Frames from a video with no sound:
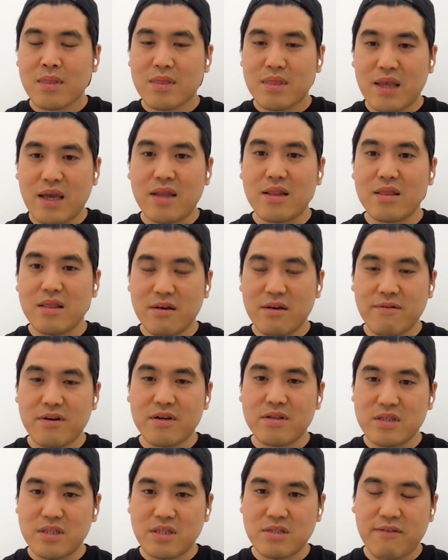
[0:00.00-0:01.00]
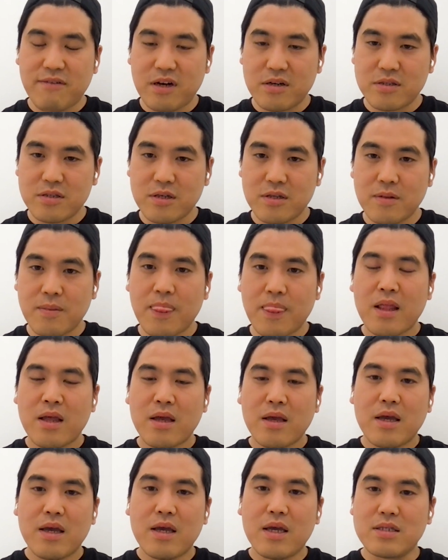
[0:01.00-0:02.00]
That liver dysfunction
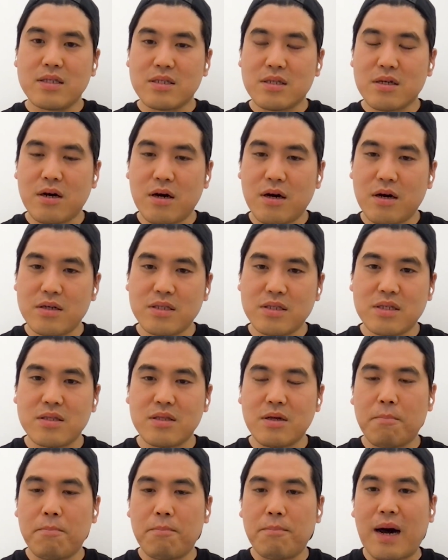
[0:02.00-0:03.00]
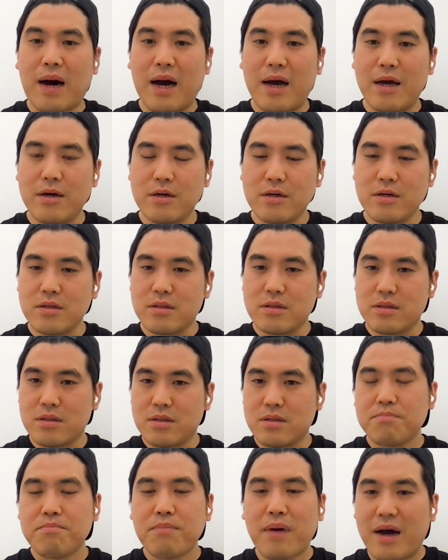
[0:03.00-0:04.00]
is causing the bile
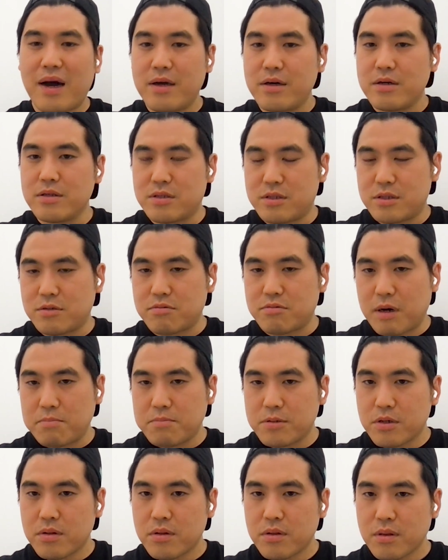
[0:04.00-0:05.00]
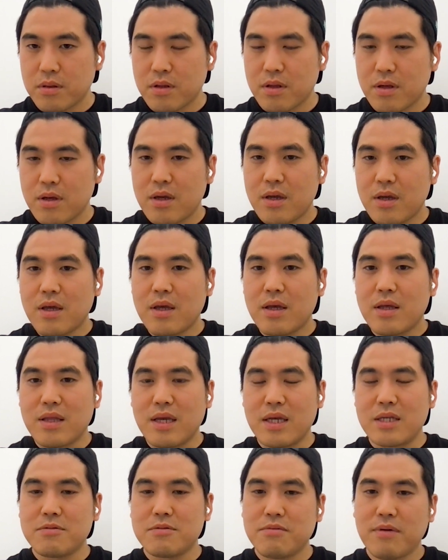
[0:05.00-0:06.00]
bile disruption.
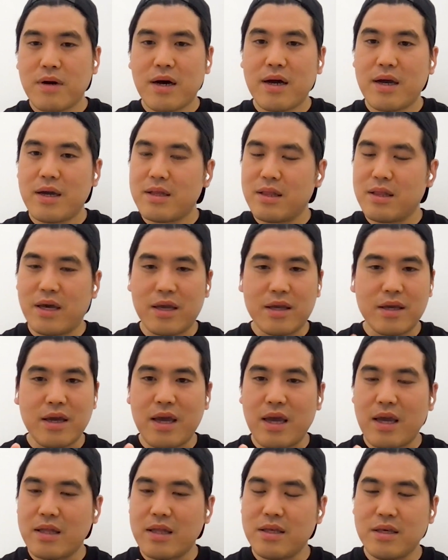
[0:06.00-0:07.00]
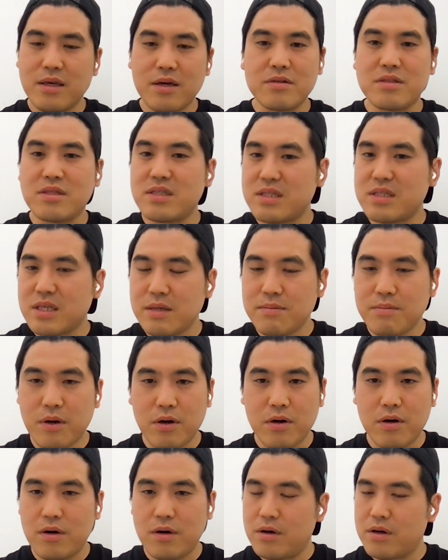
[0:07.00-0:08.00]
That's why like any uh,
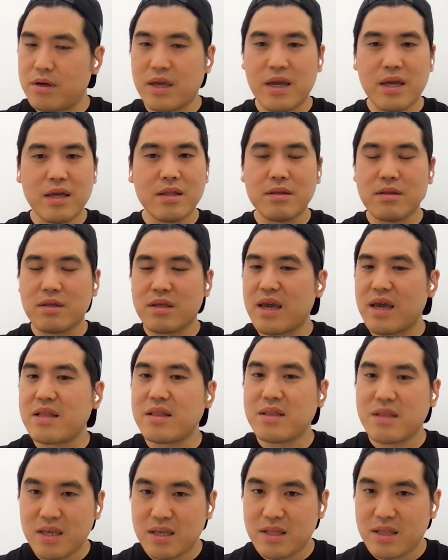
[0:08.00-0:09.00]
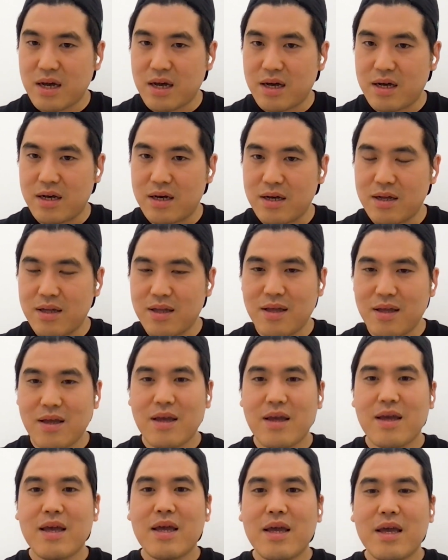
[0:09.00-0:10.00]
SIBO, again, candida,
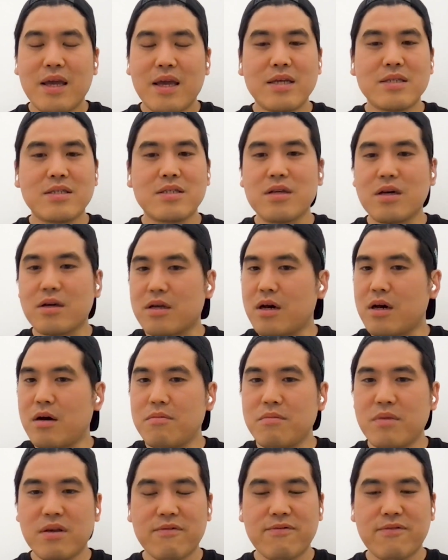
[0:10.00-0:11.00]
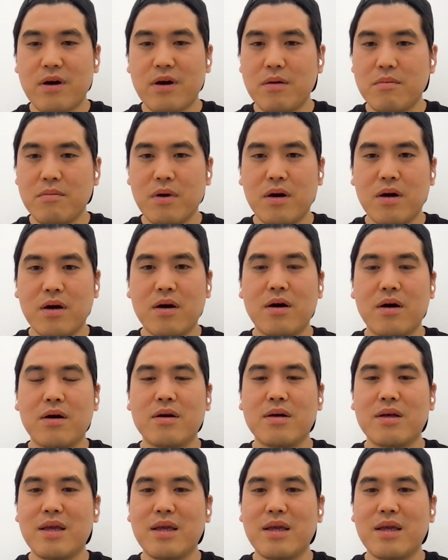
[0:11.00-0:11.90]
is uh, coming from uh,